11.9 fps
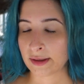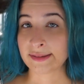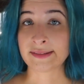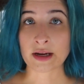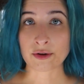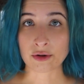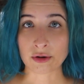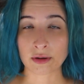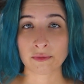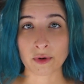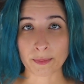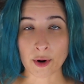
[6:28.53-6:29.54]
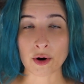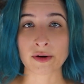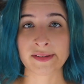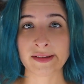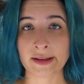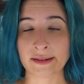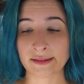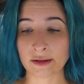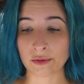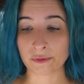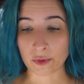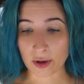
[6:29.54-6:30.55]
standard for parts. And
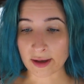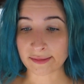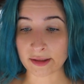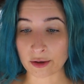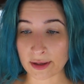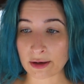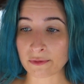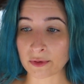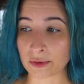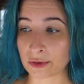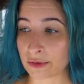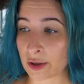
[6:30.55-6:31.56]
so for us and our air filter,